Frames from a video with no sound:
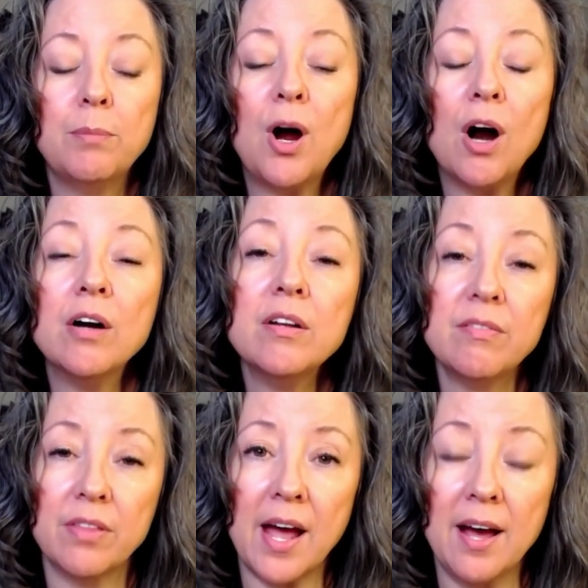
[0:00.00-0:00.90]
part
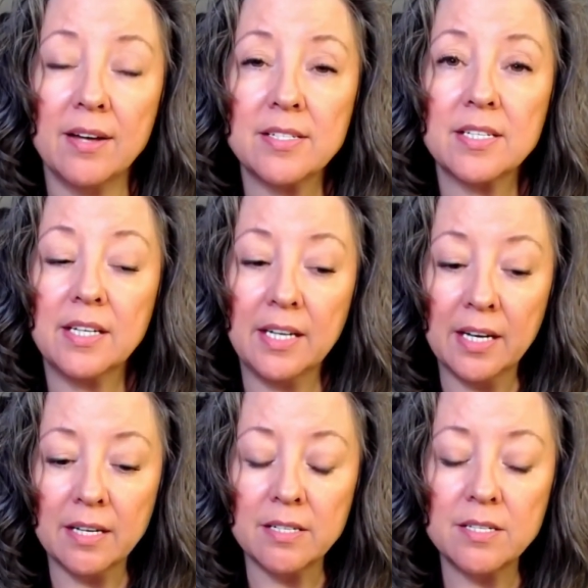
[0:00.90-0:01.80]
of that
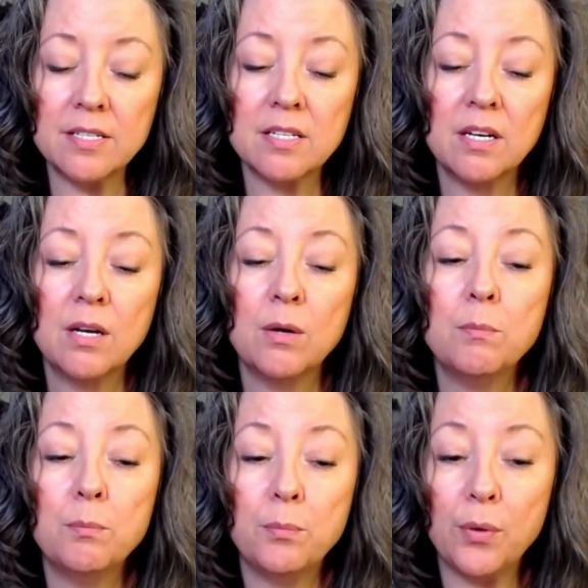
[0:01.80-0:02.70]
is
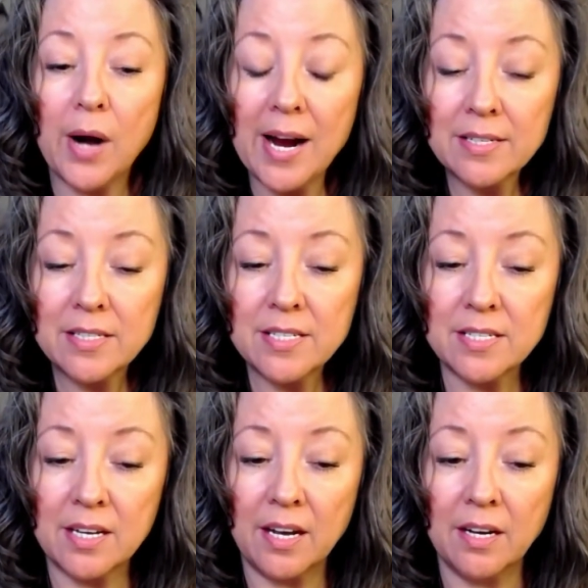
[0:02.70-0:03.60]

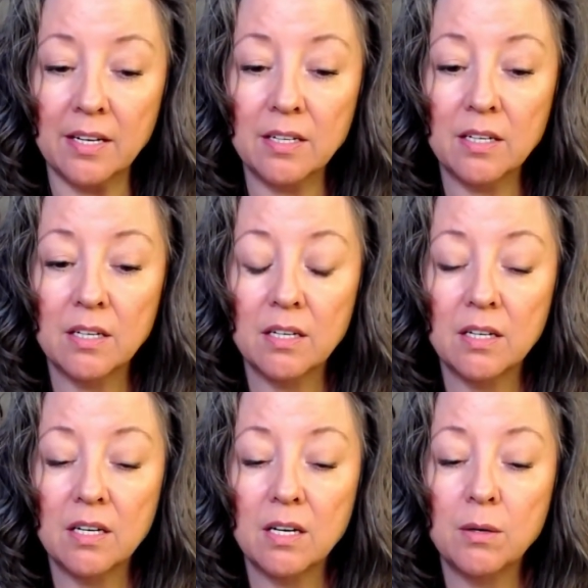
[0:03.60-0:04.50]
practicing
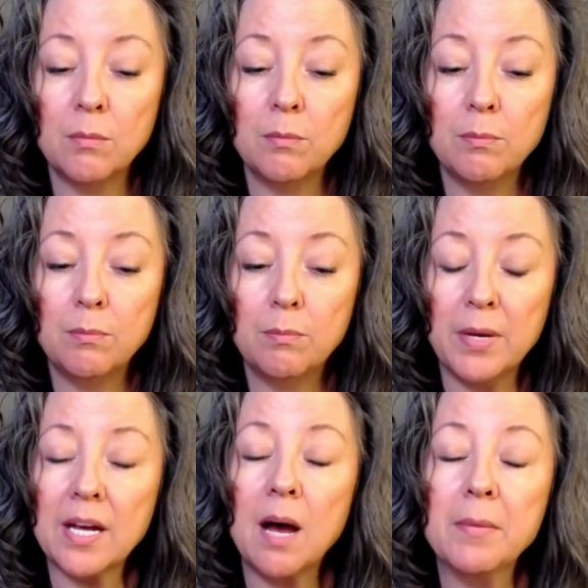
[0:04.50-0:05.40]

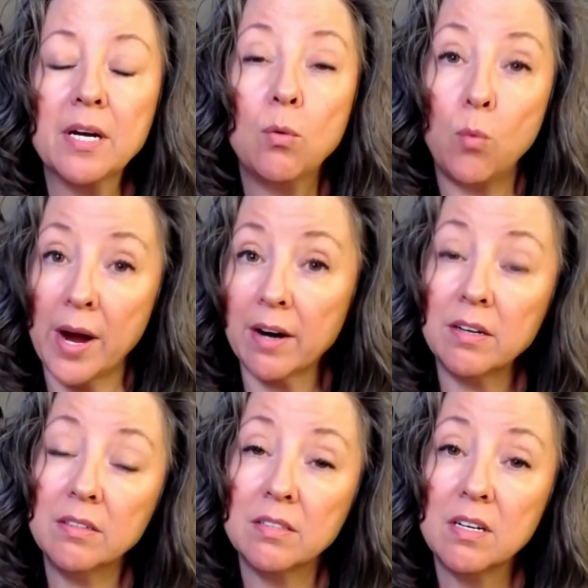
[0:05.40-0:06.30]
becoming
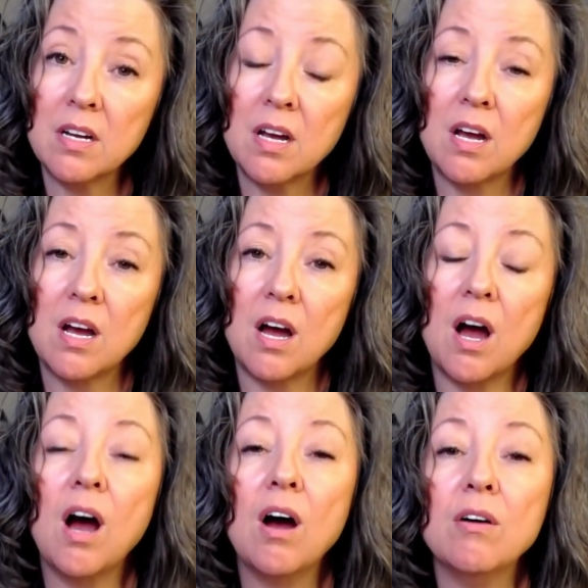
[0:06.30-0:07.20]
aware
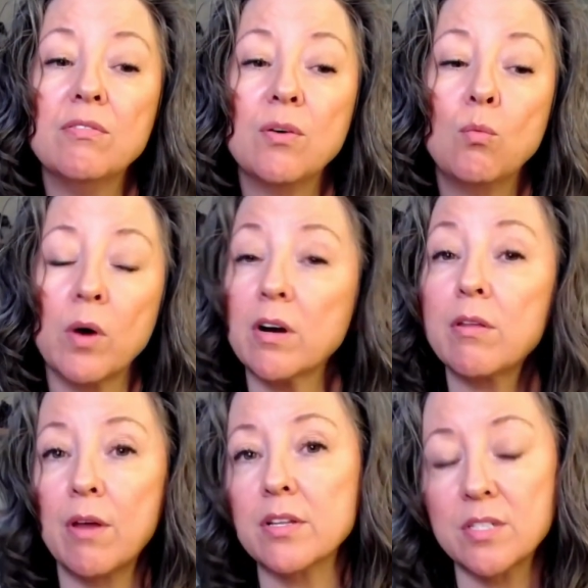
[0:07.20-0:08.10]
of what
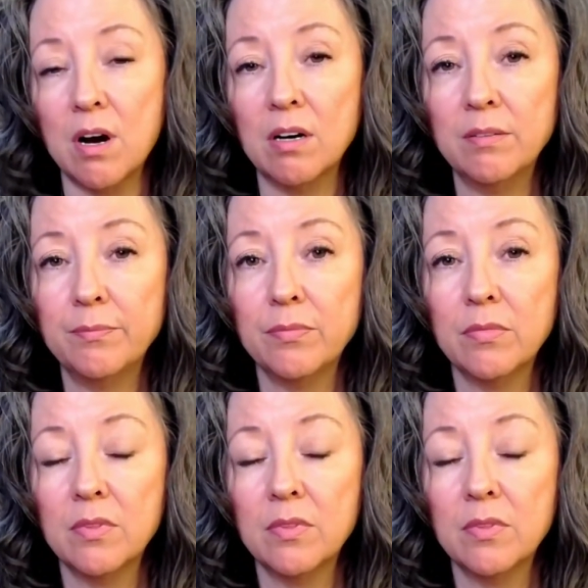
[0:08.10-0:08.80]
our thoughts are,